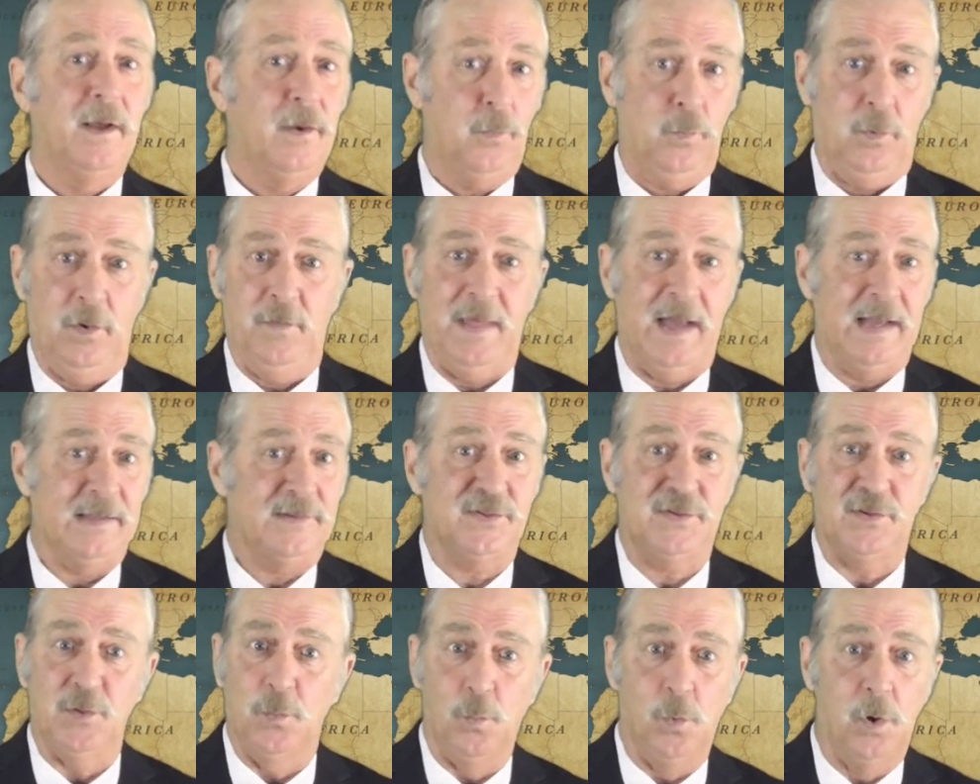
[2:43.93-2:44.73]
Well,
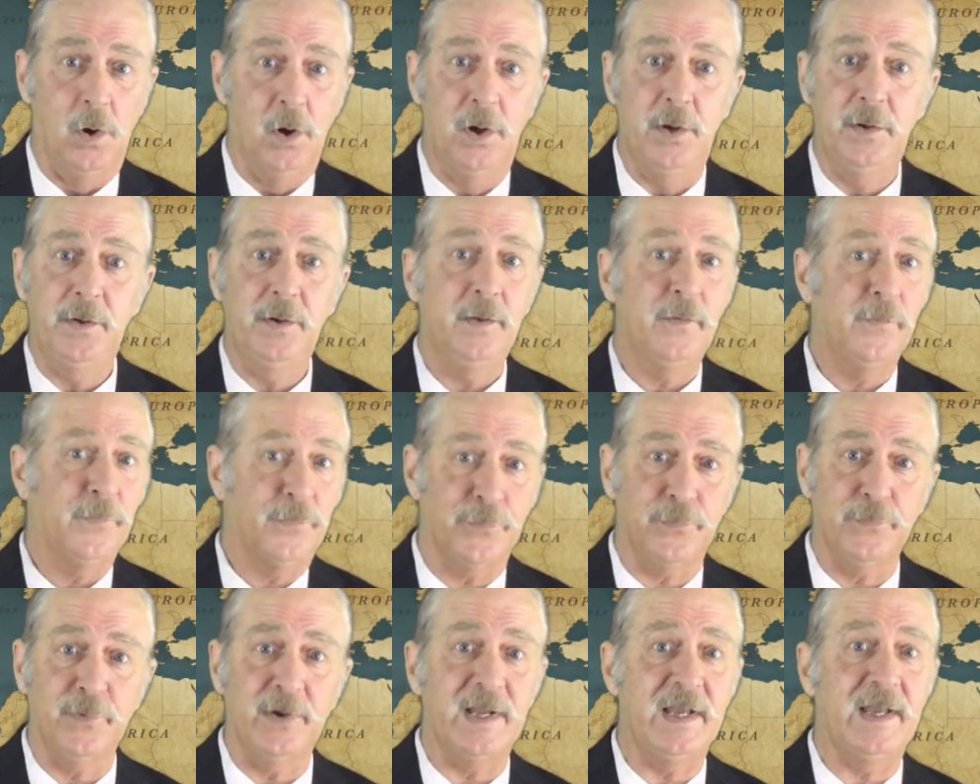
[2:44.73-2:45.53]
that's the 1,
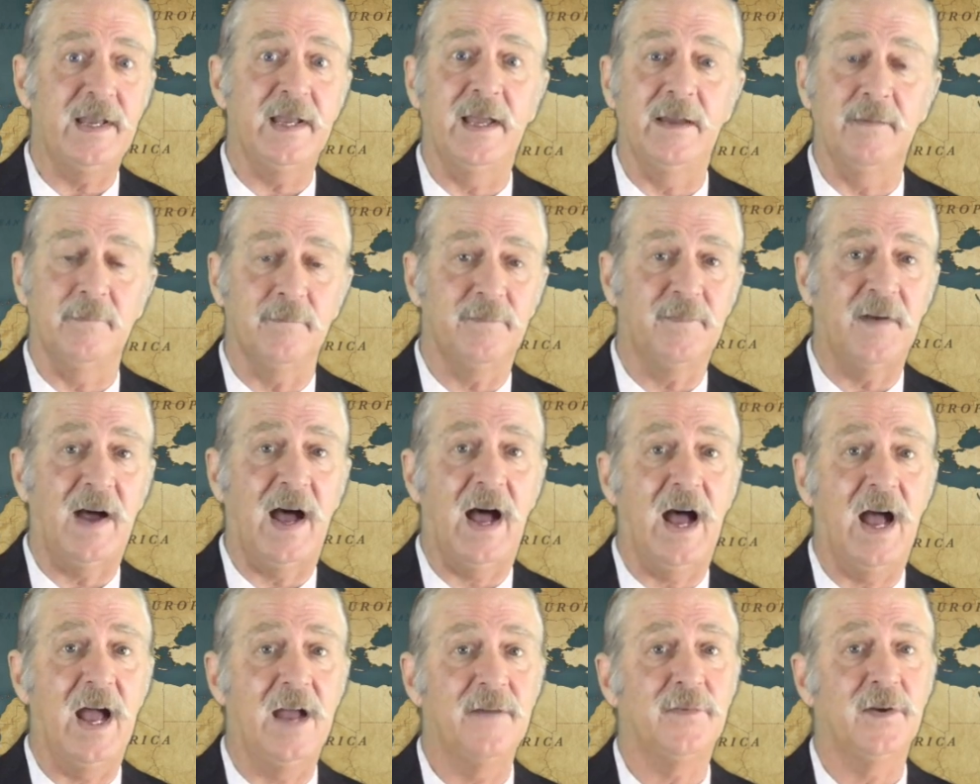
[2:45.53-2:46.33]
3, and
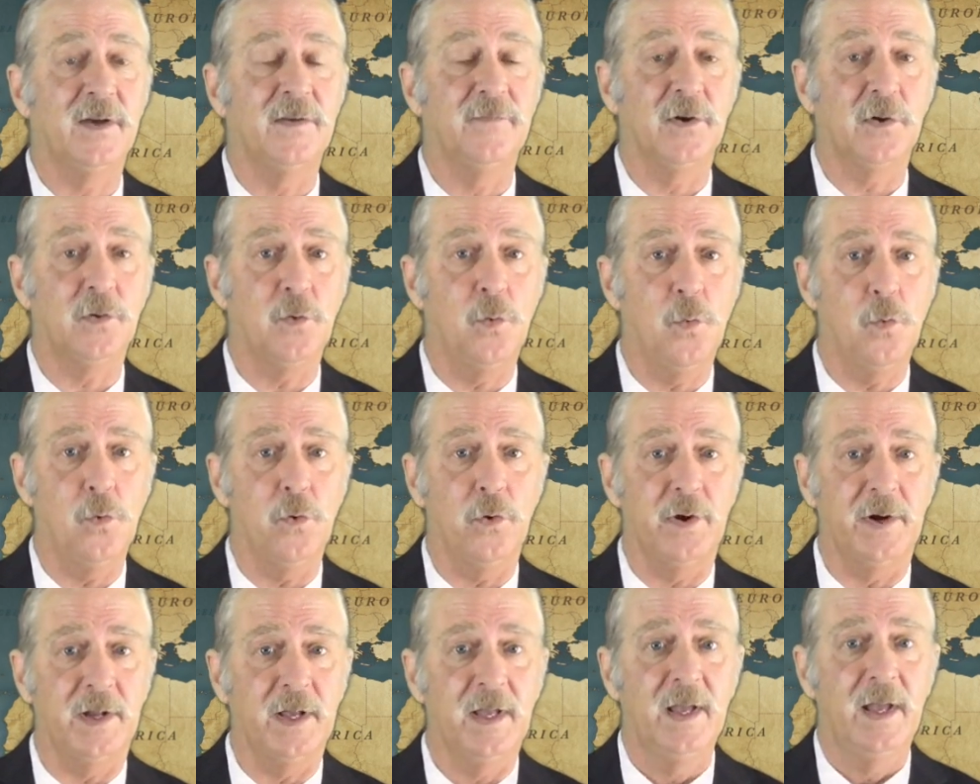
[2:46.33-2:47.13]
5 of a
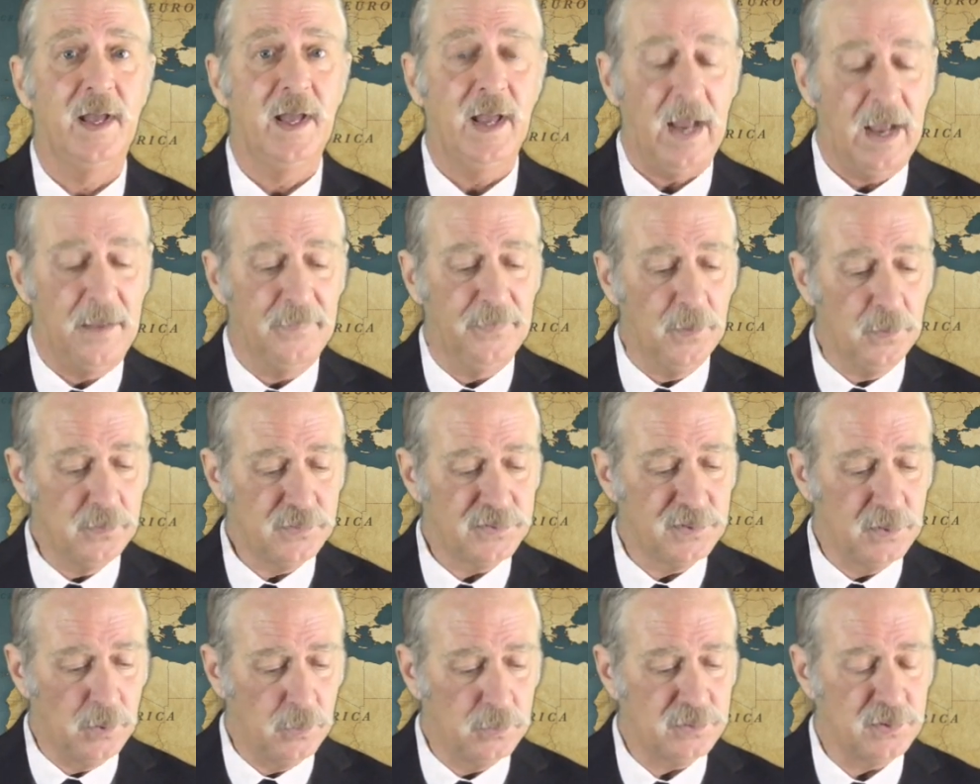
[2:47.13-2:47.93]
chord. And
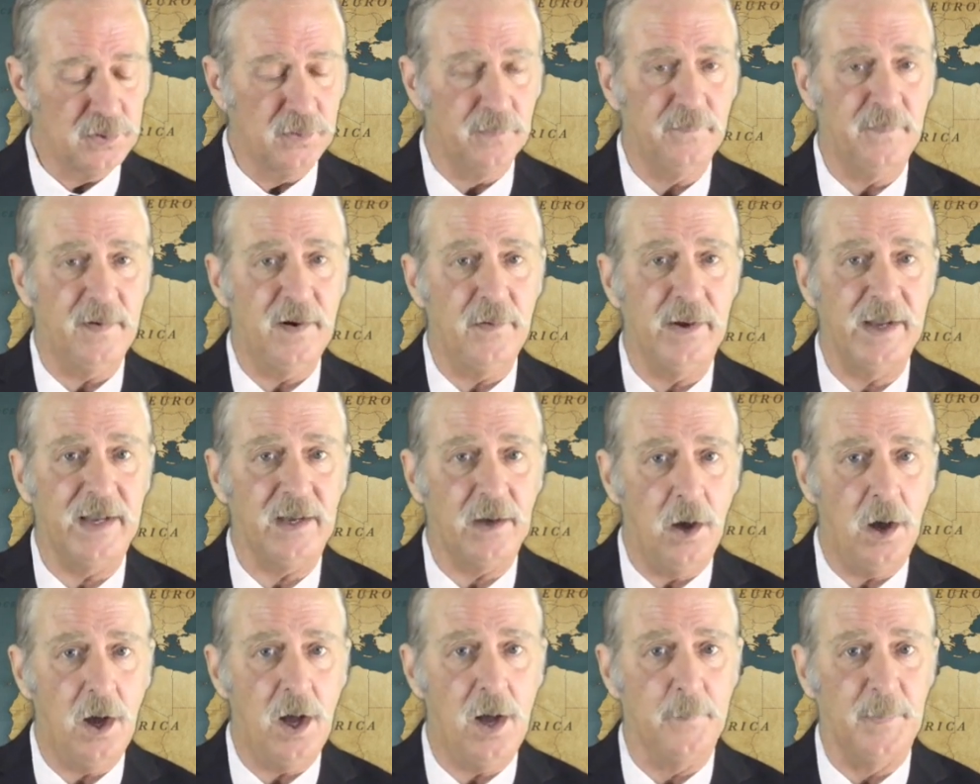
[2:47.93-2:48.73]
those notes are very
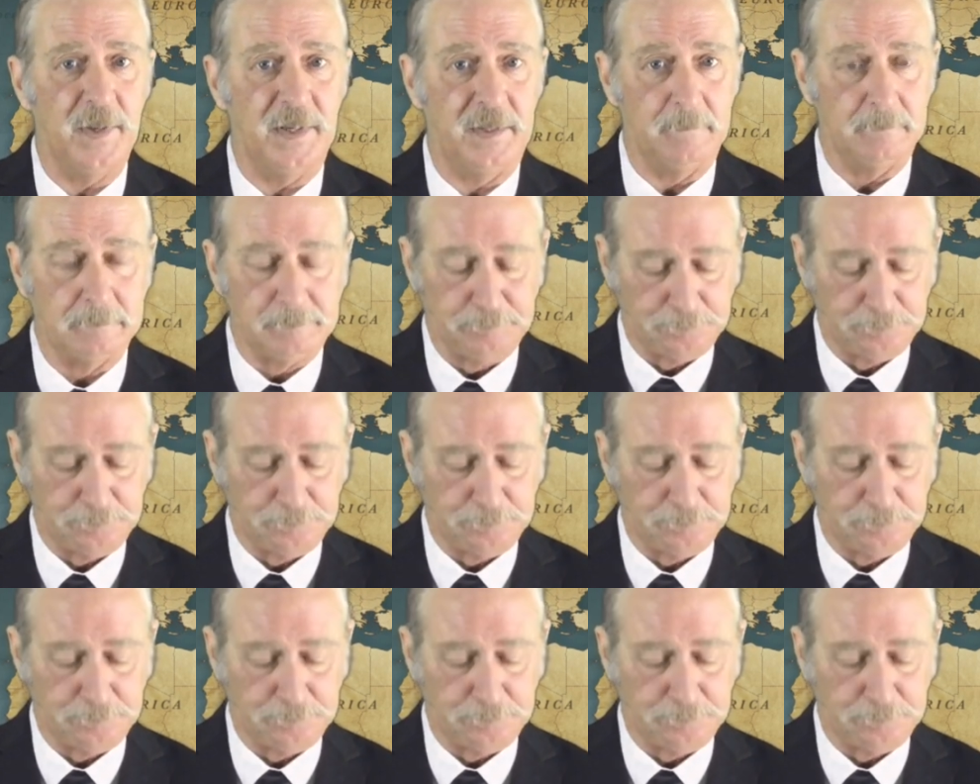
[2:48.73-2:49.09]
common